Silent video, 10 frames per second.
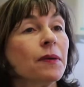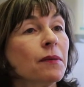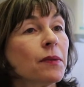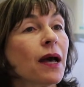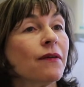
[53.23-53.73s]

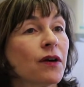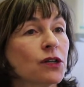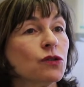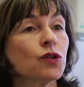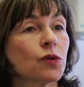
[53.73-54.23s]
people have
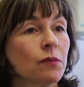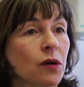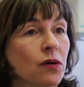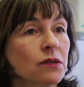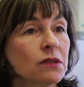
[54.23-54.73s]
unusual
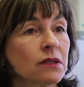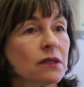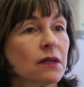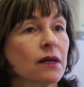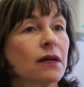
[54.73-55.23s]
moles.
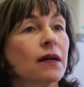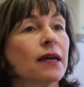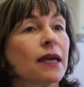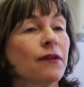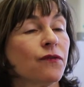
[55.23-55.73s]

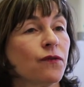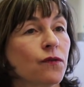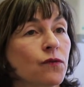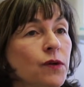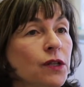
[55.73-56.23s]
If
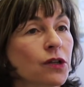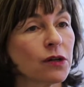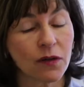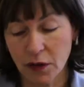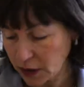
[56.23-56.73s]
we
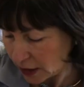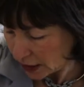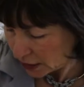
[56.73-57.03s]
look, there's an